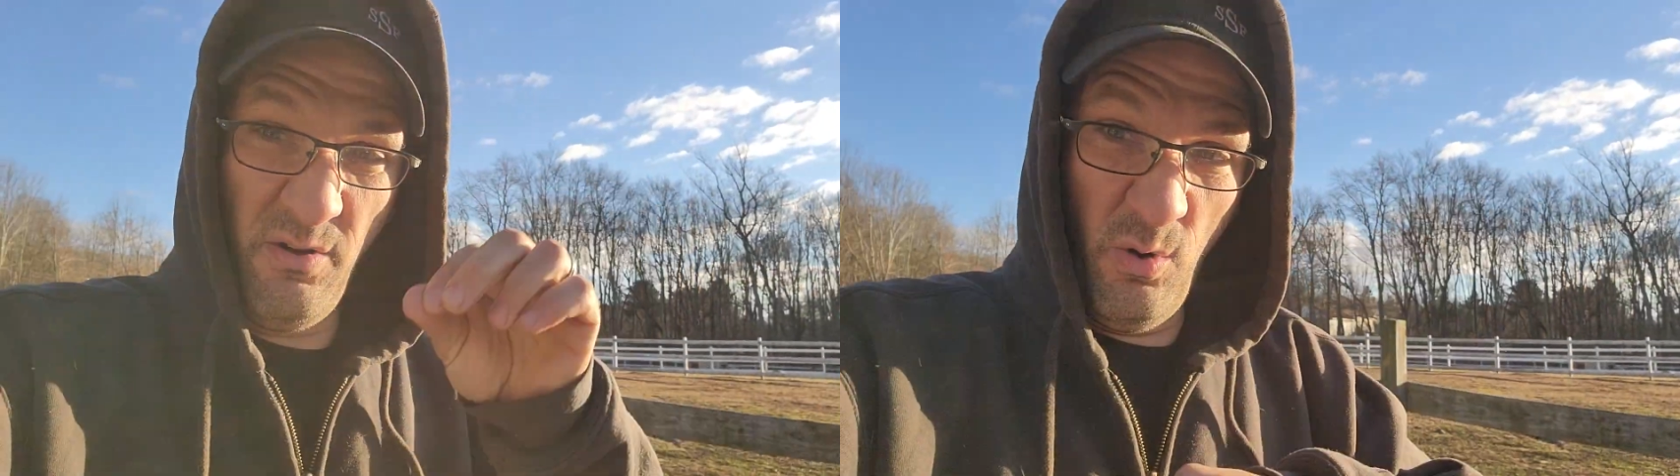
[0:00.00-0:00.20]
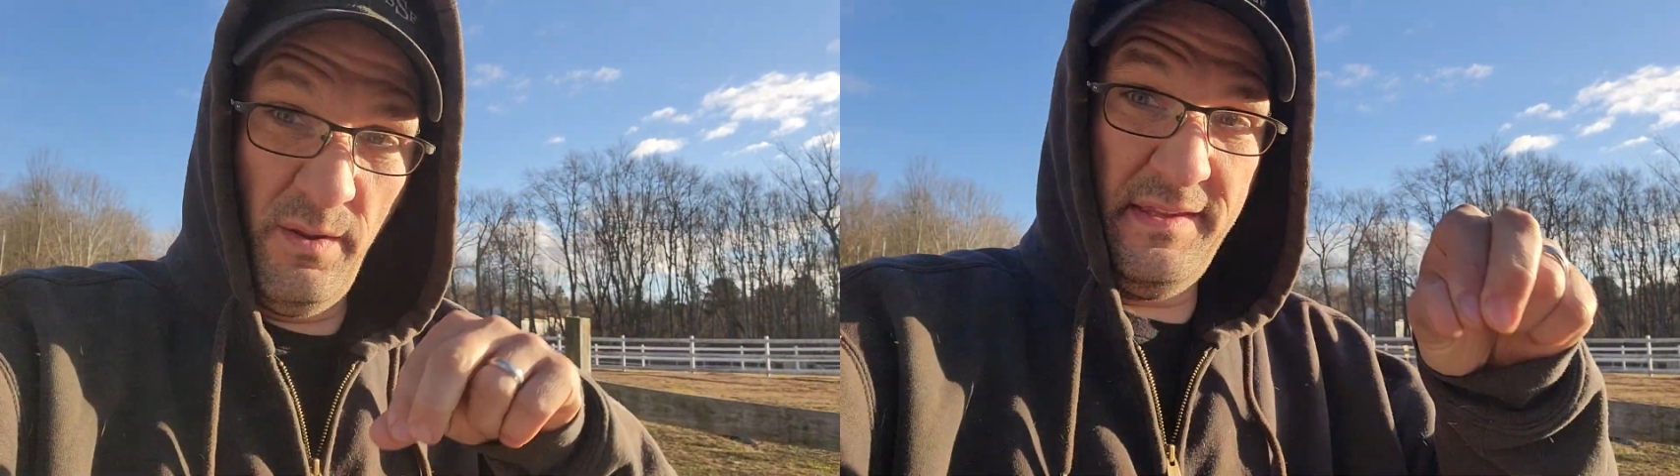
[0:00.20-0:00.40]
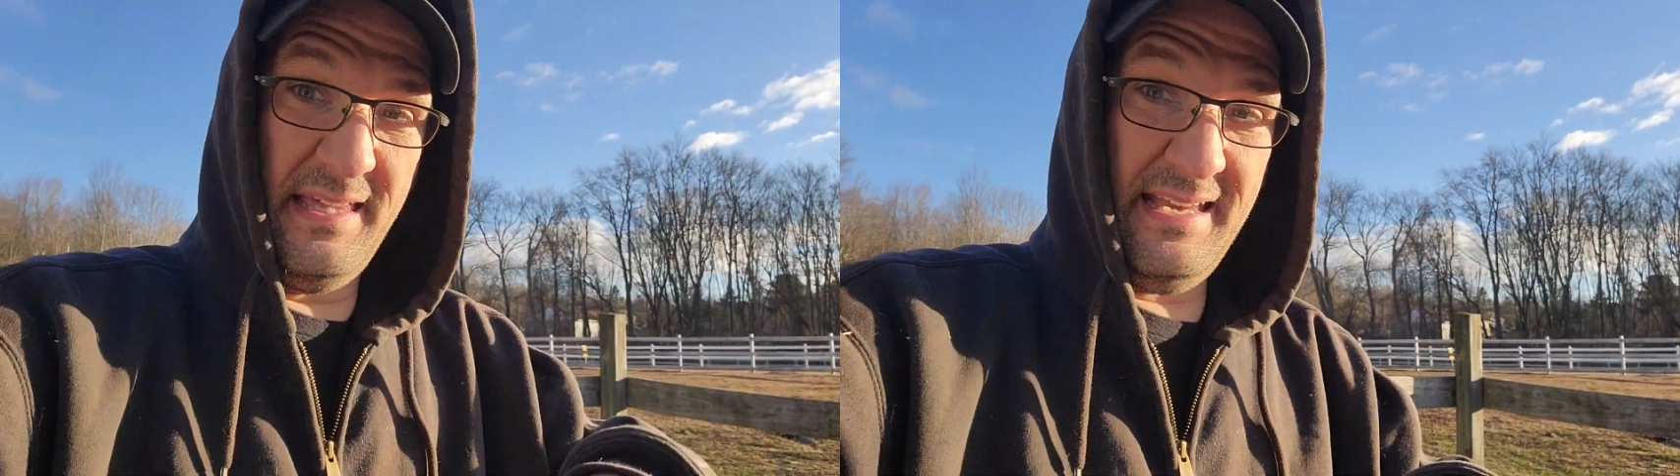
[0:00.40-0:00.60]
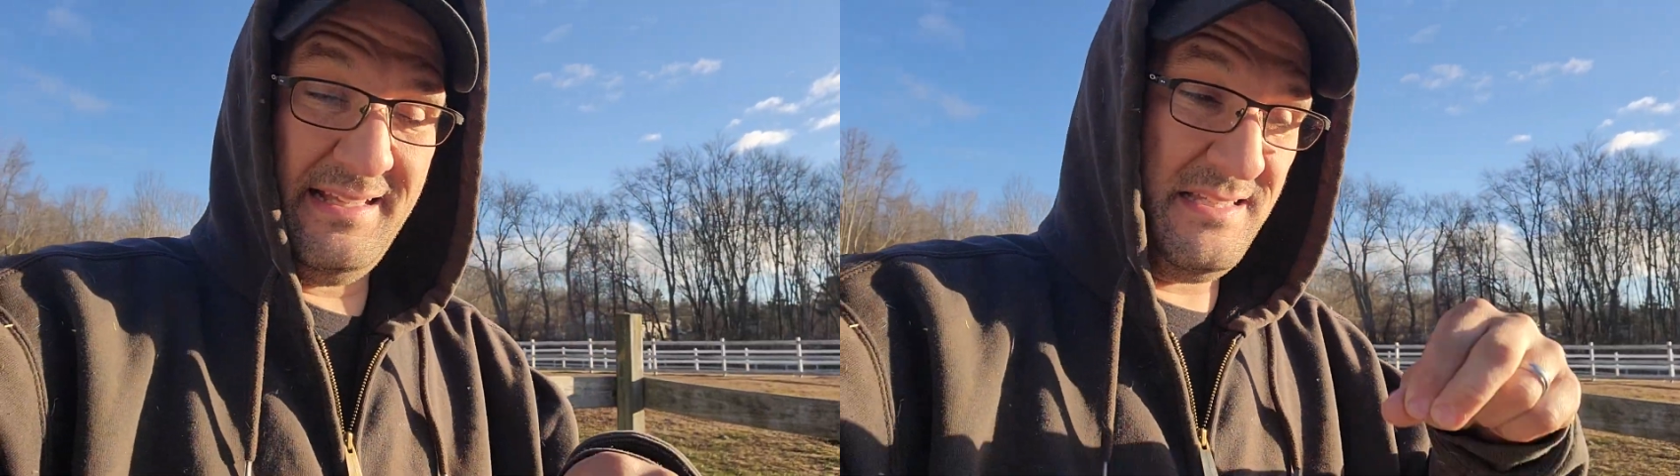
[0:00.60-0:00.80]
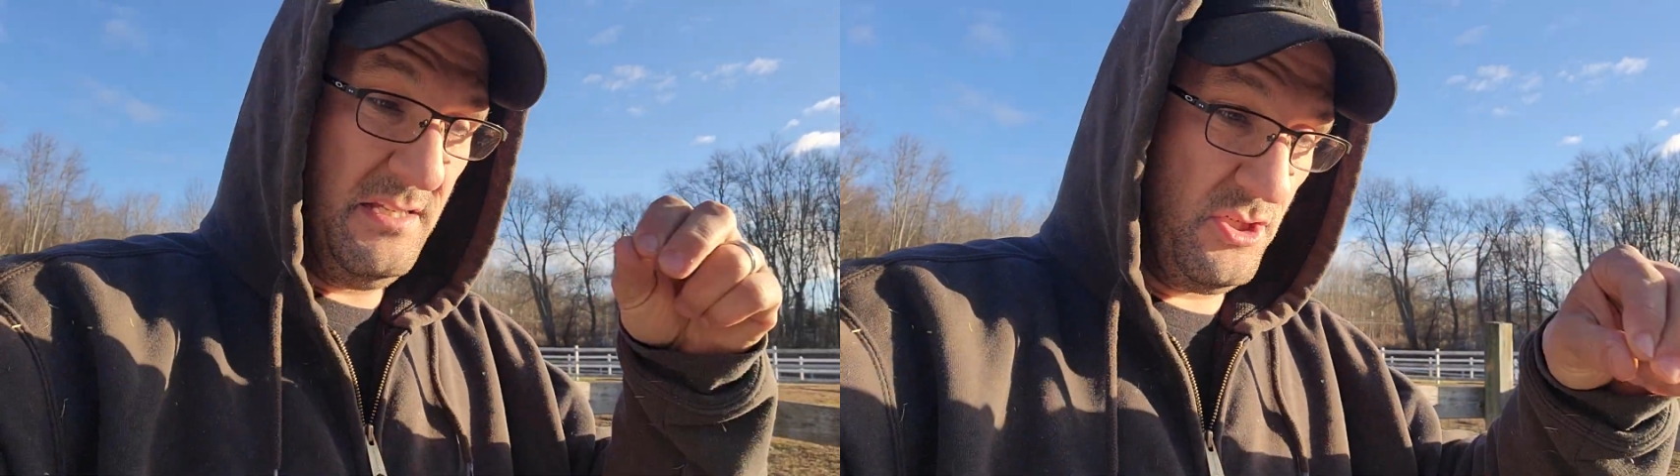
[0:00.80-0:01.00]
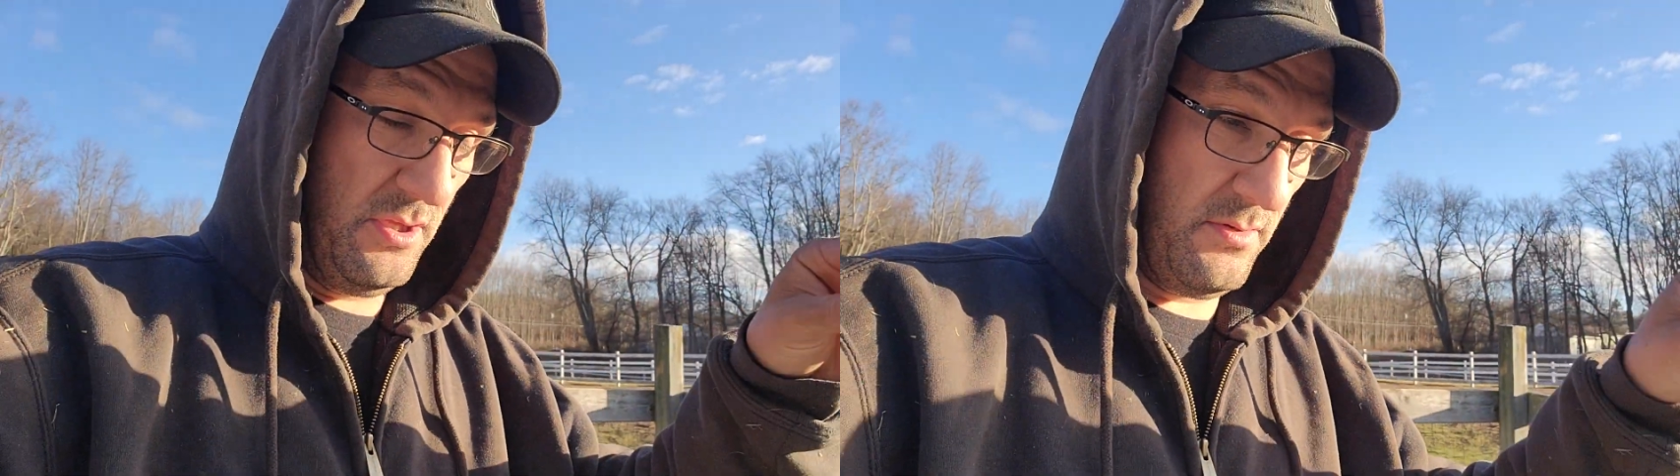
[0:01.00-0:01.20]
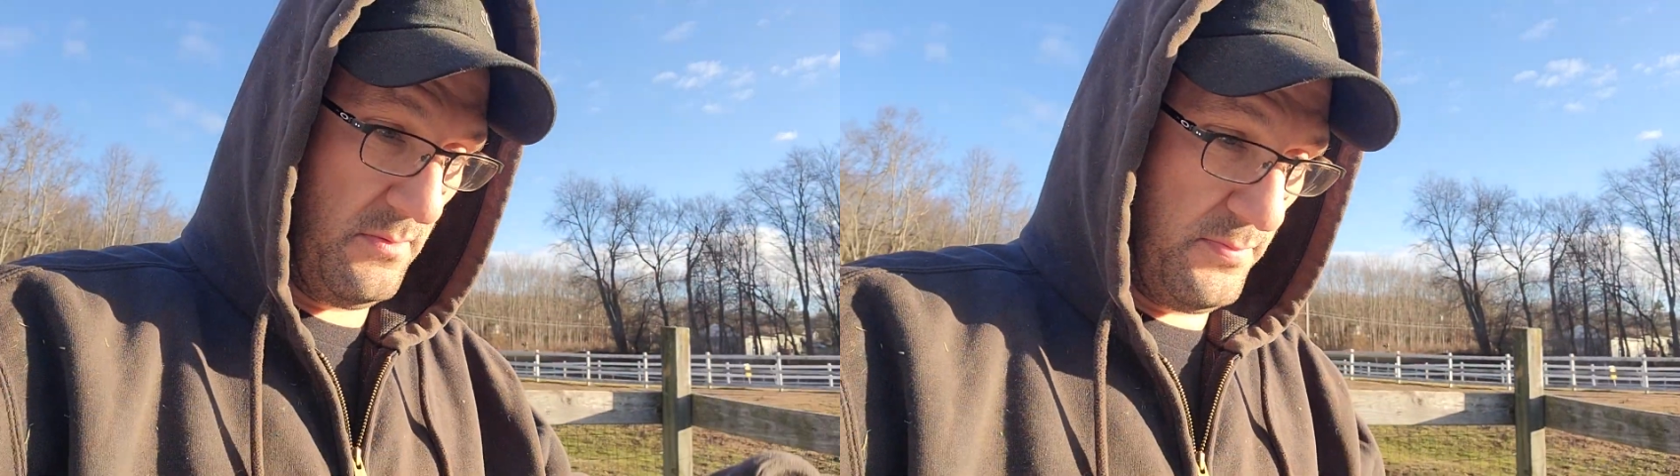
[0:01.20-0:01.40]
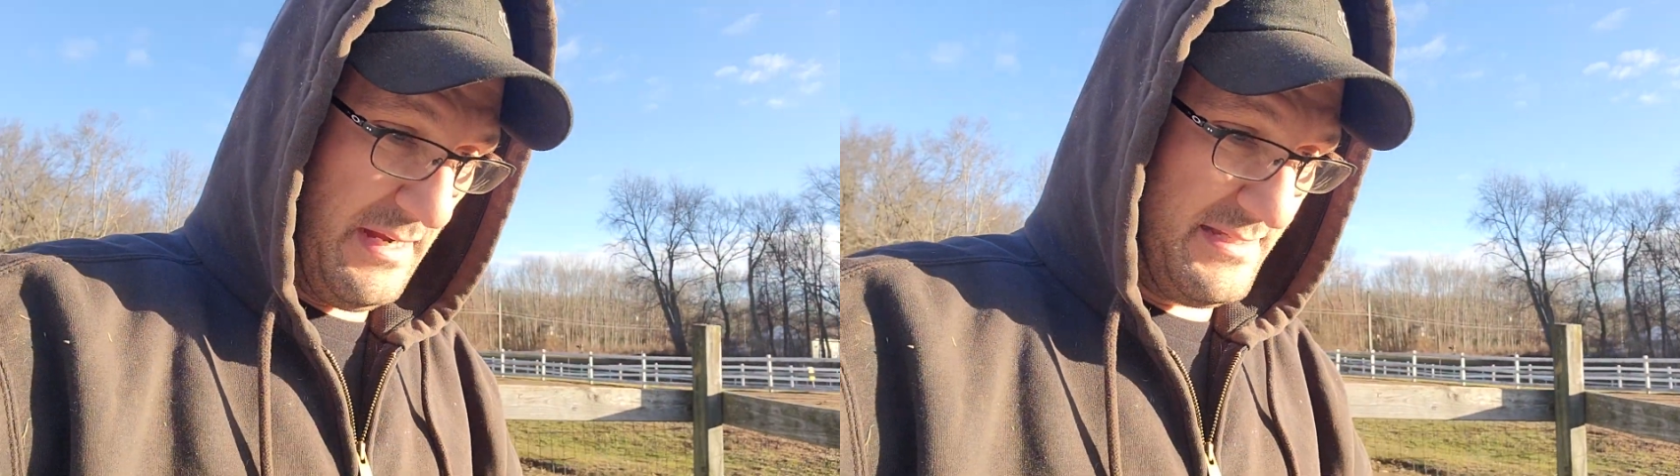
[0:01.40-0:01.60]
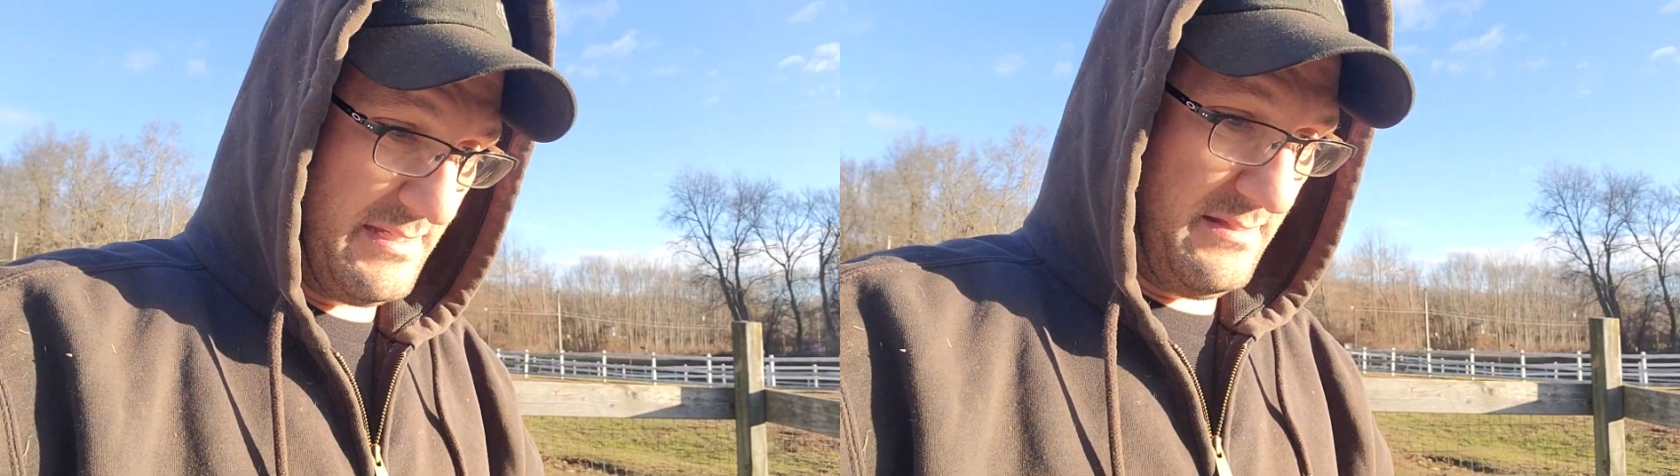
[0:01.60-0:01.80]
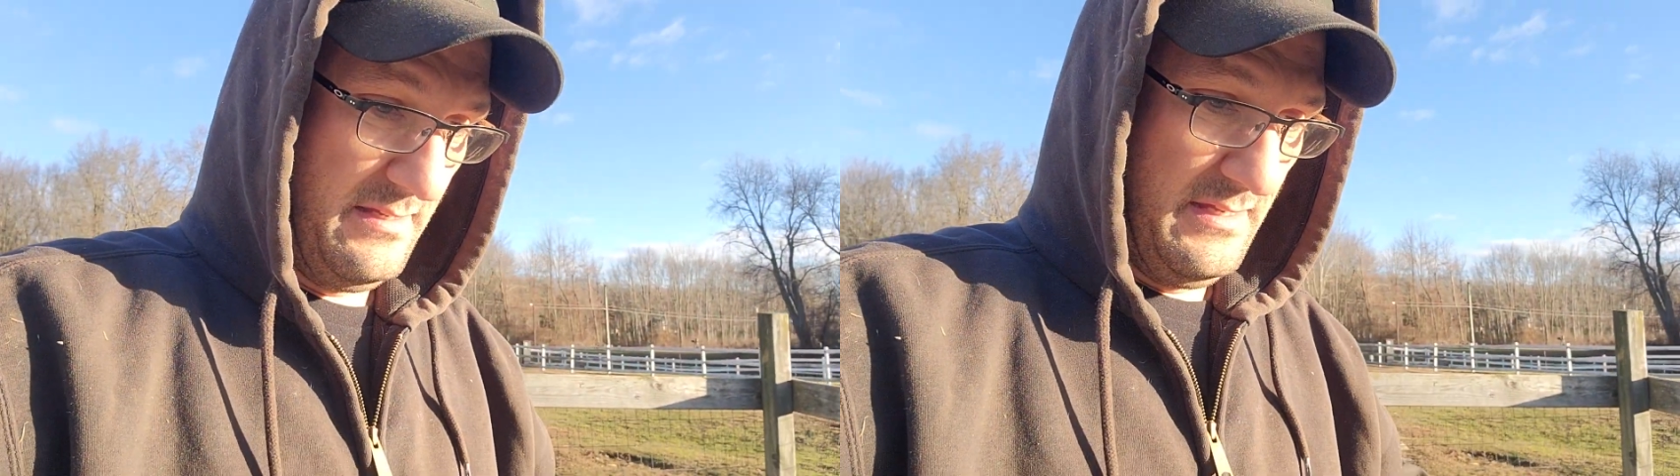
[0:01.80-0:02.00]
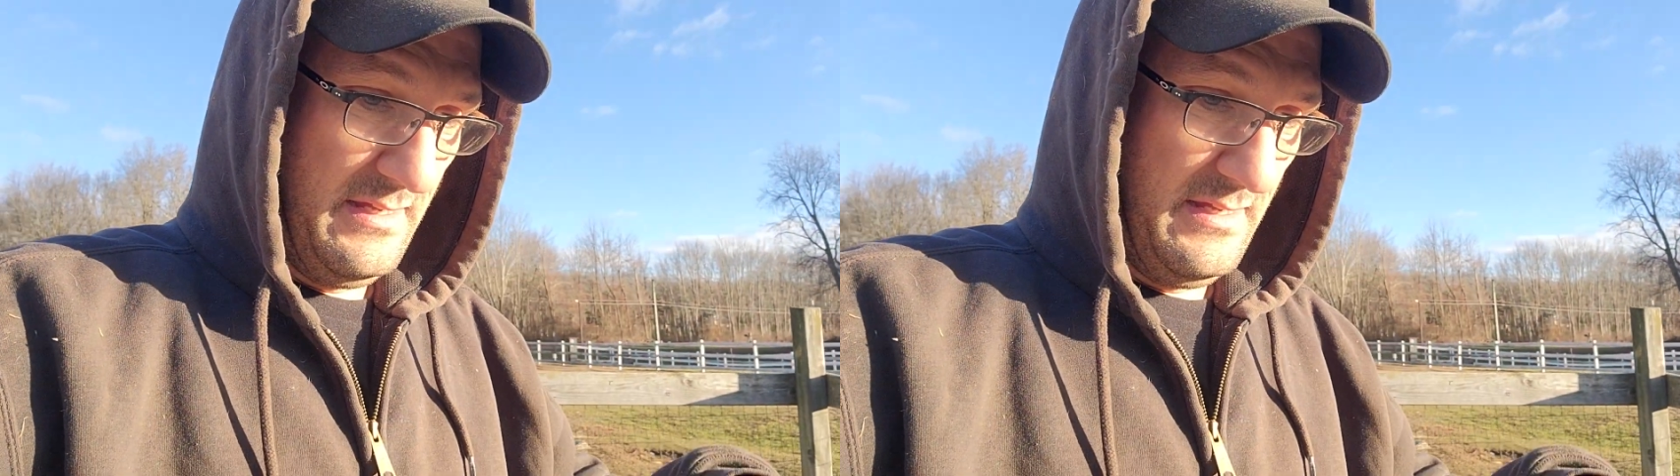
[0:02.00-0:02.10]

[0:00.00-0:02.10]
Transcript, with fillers: all the kids each other a present,